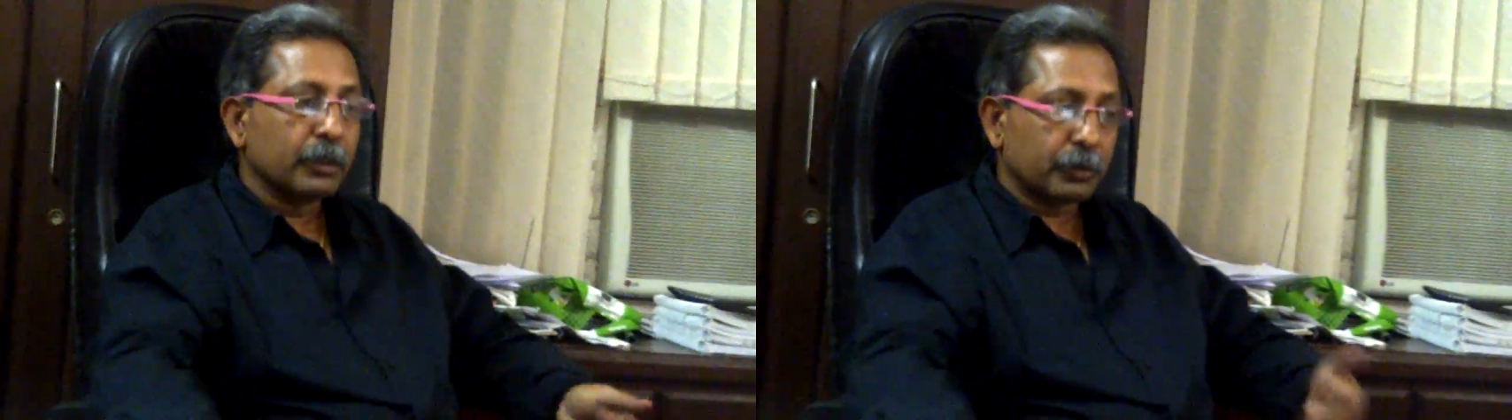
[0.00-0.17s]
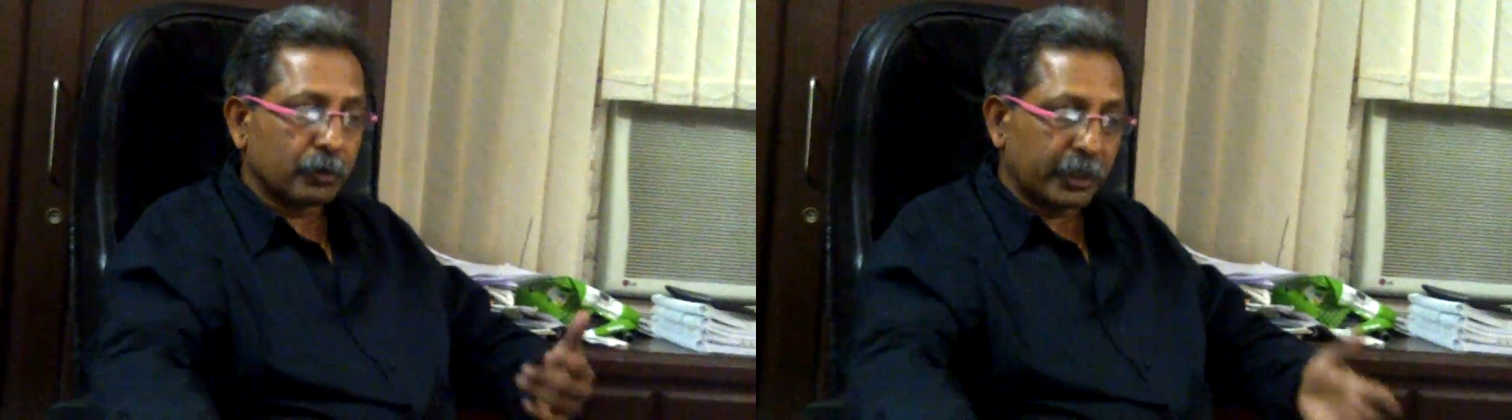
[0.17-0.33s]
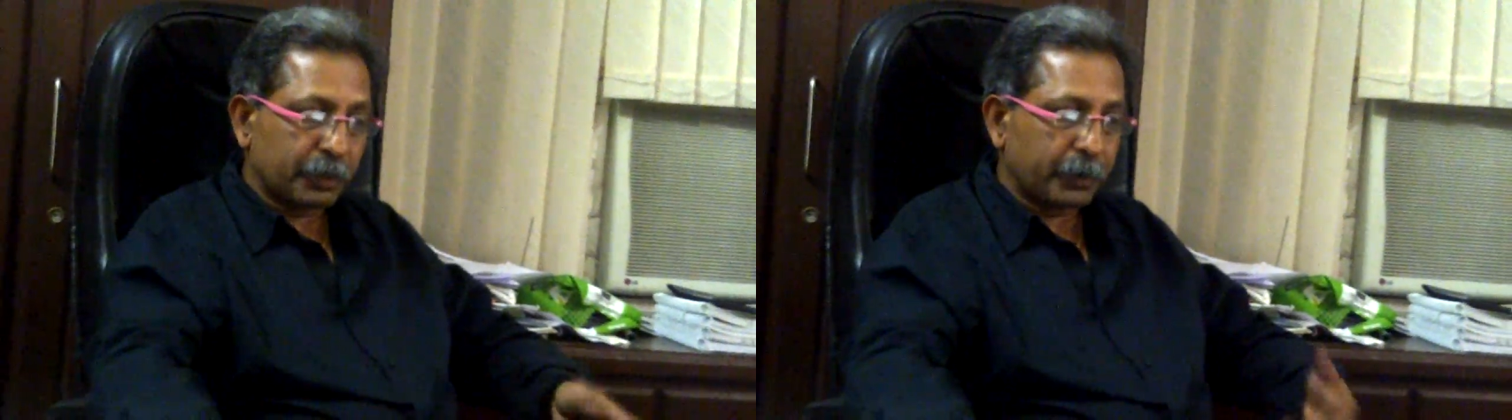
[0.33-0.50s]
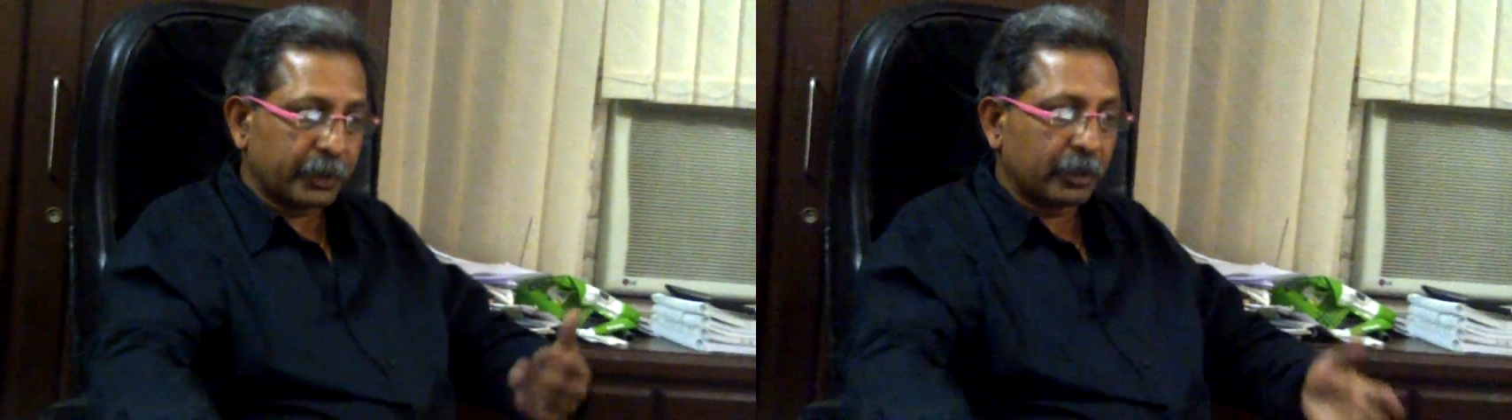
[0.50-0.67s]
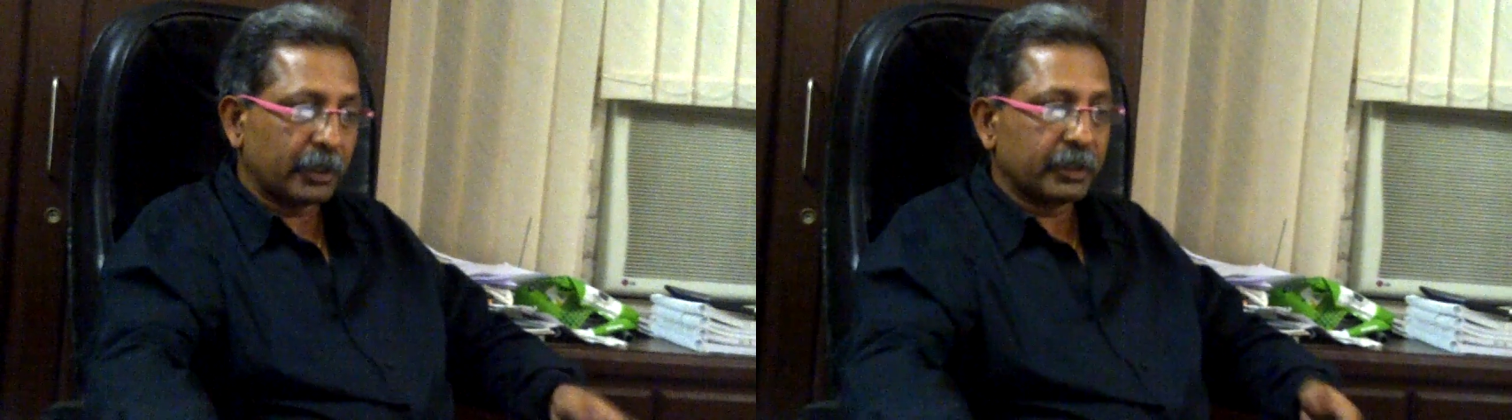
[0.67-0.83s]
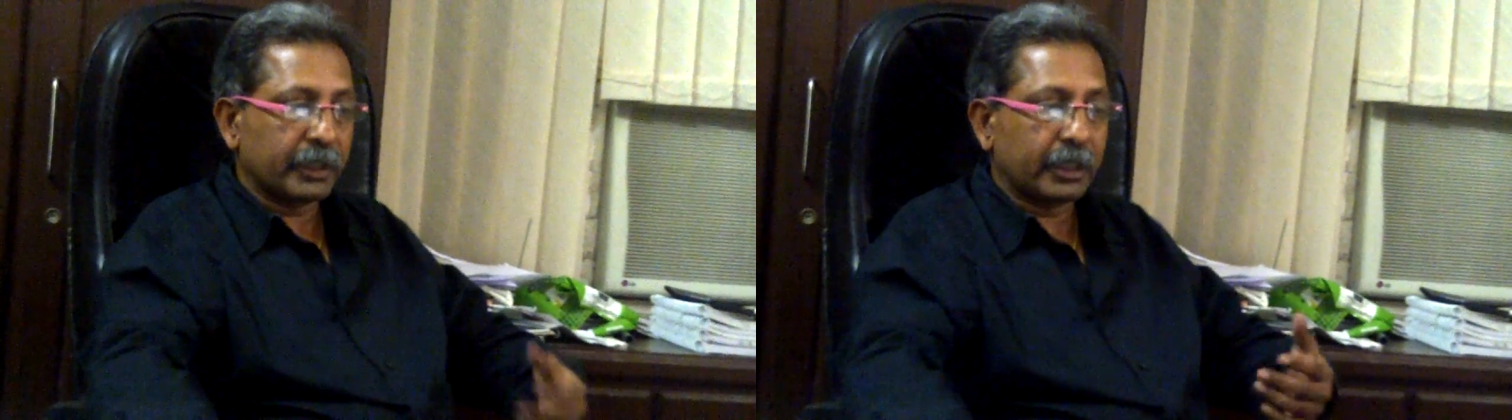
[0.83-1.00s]
So
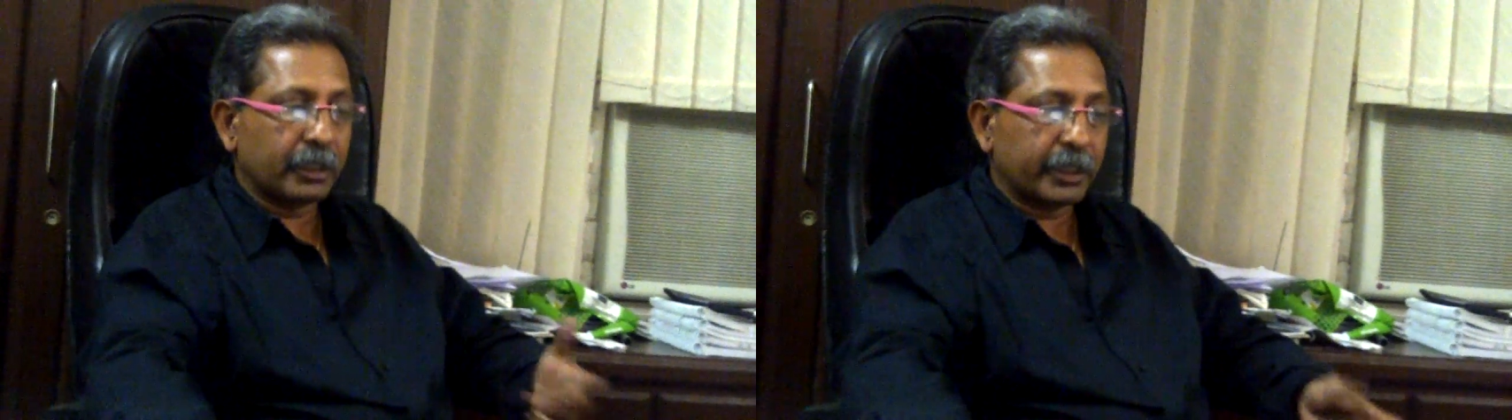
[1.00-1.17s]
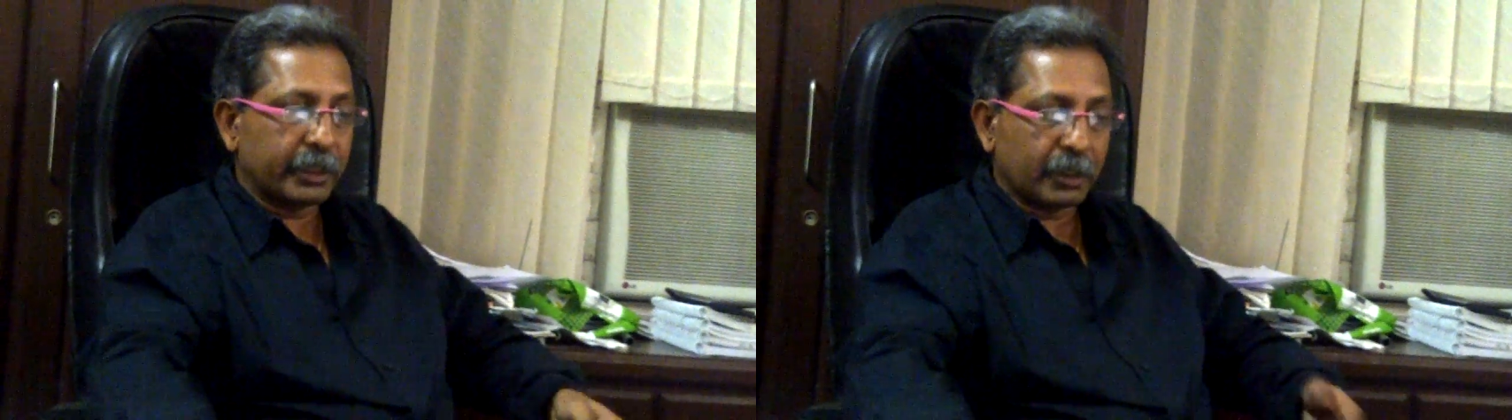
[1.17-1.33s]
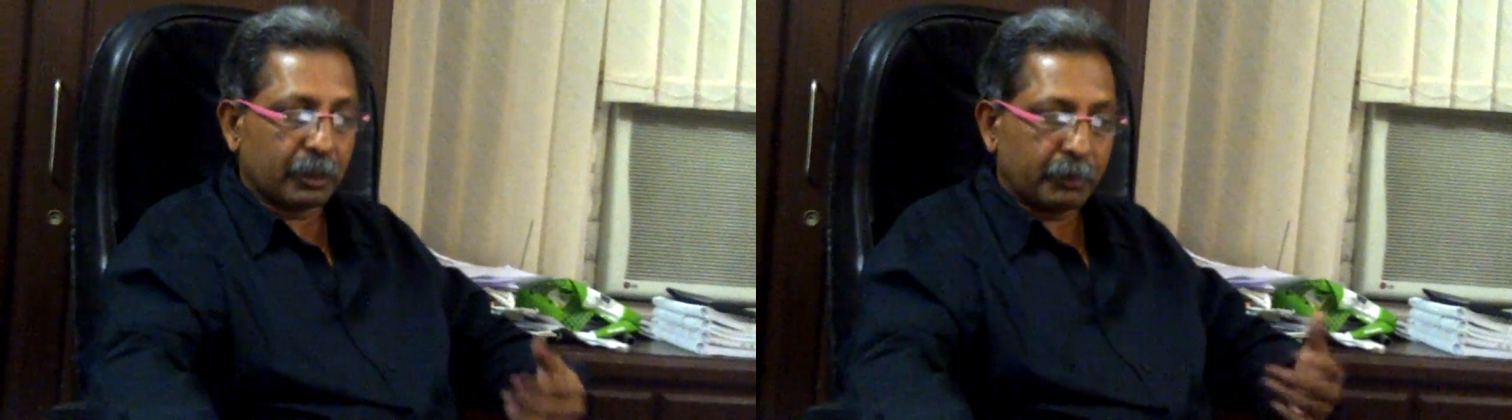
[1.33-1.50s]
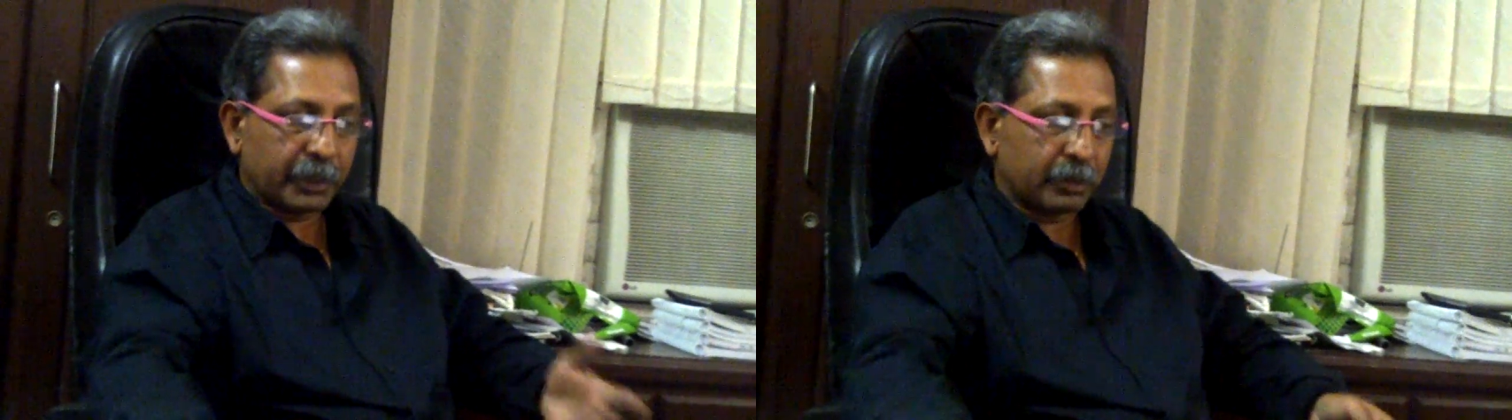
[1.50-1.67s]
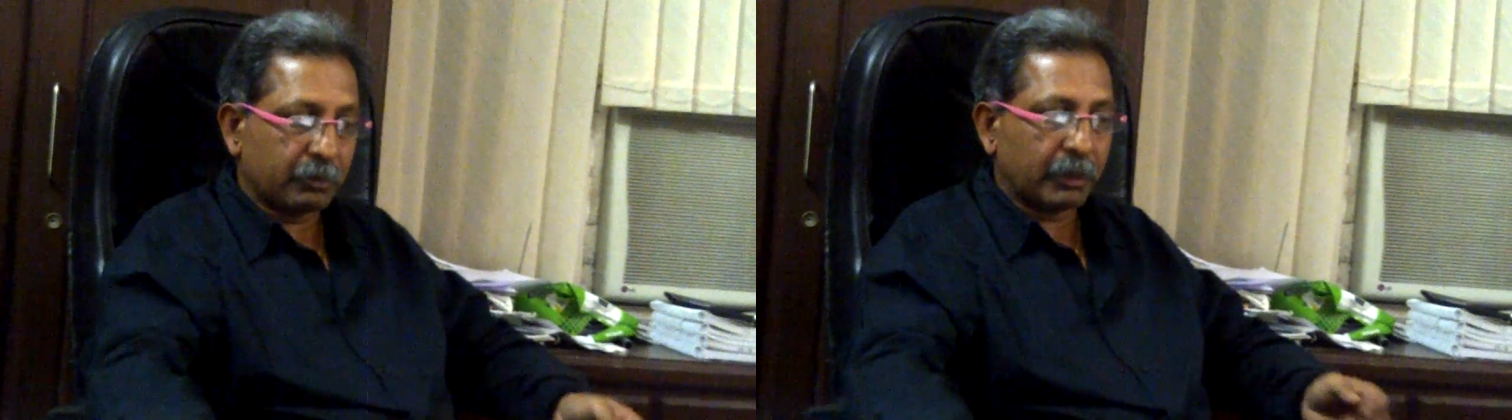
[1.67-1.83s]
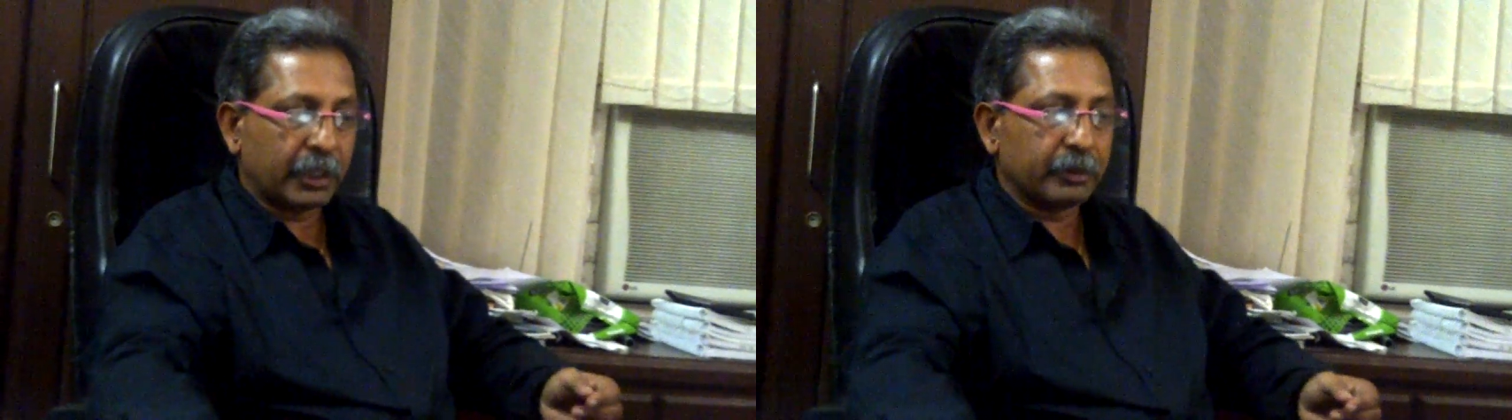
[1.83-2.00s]
especially in the analytical
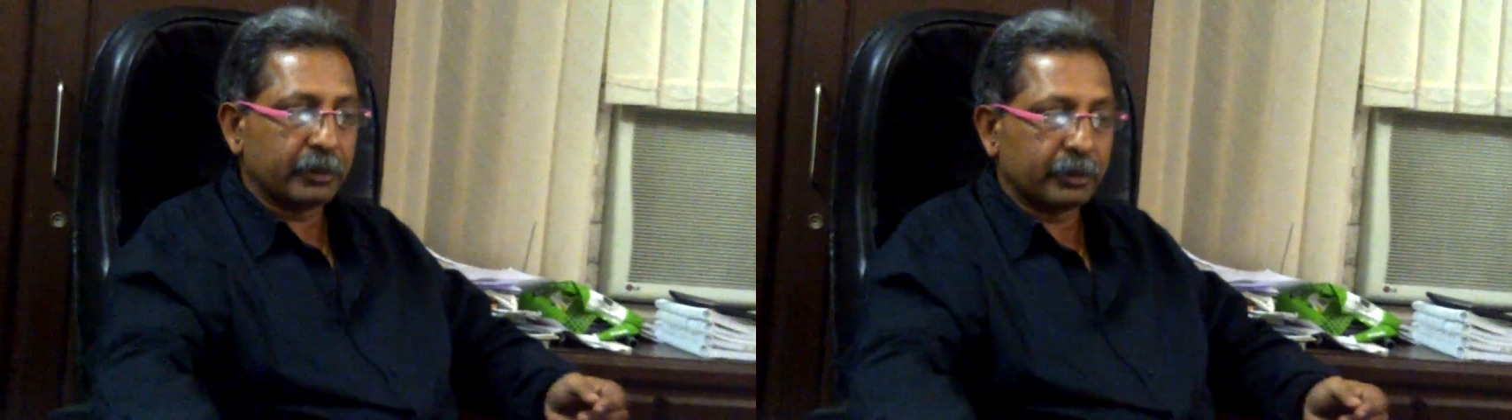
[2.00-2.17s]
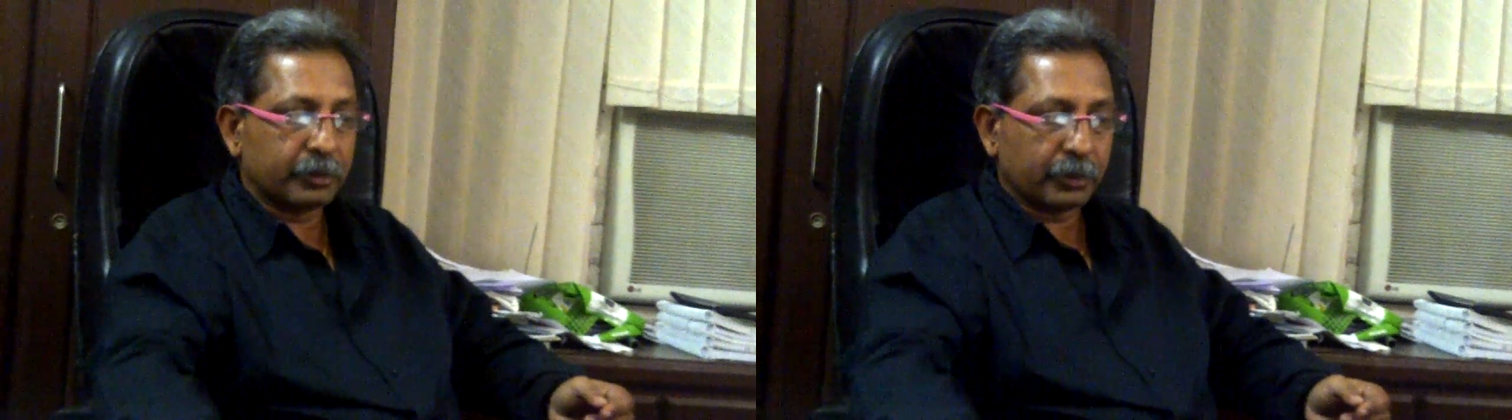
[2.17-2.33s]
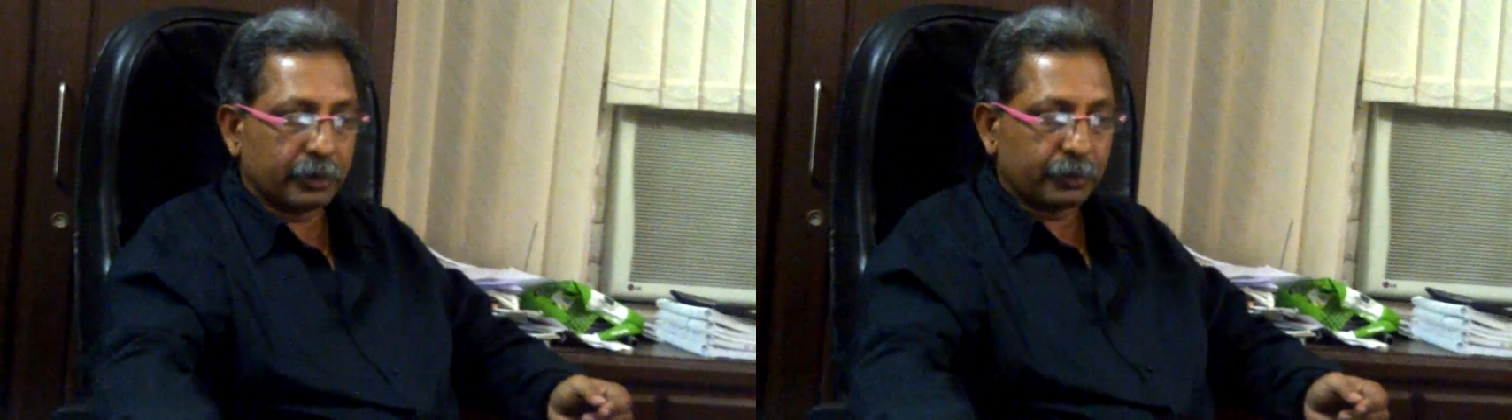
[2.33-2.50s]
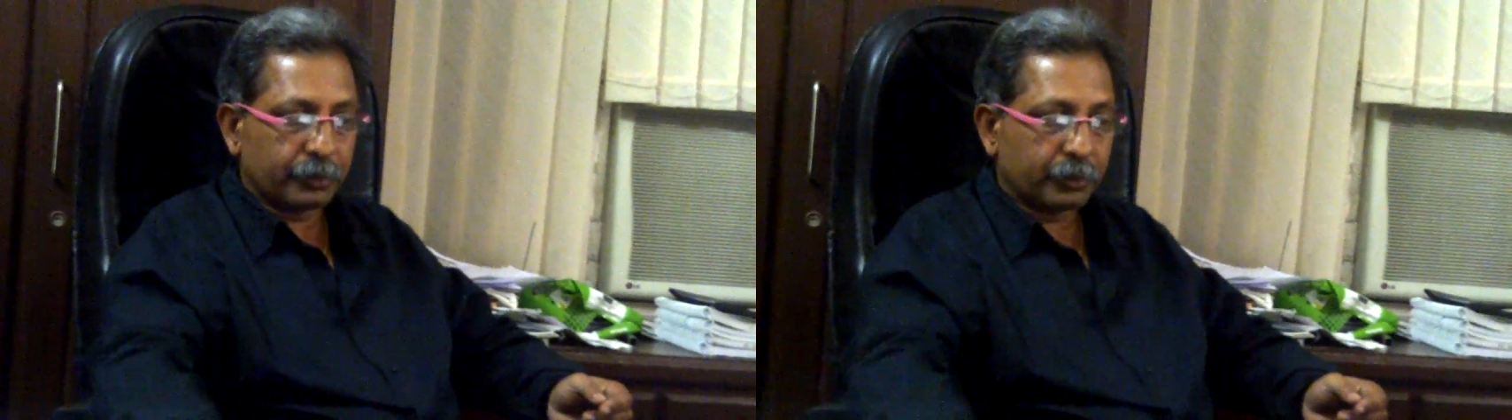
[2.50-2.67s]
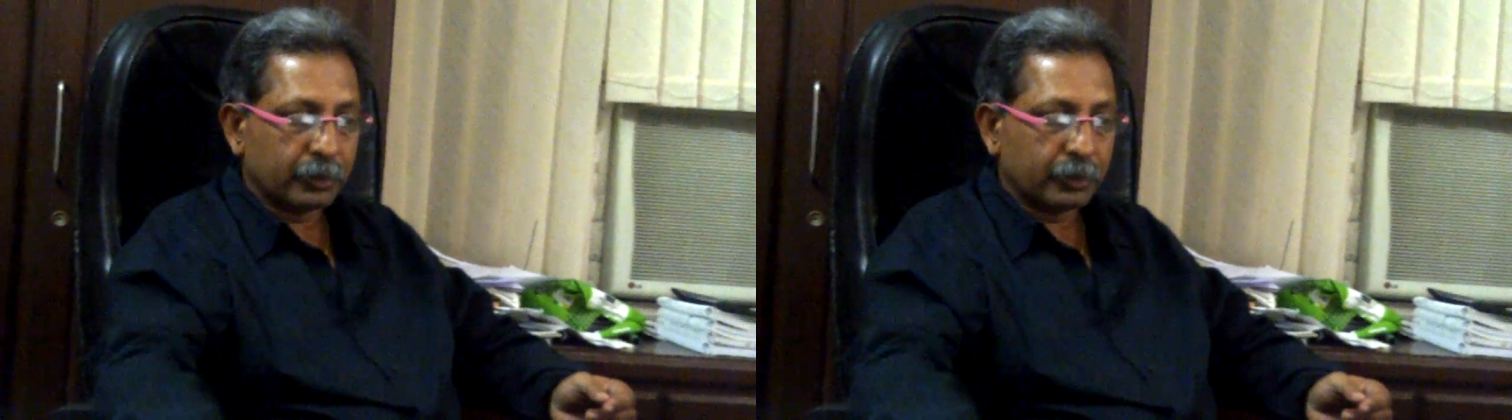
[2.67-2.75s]
method validations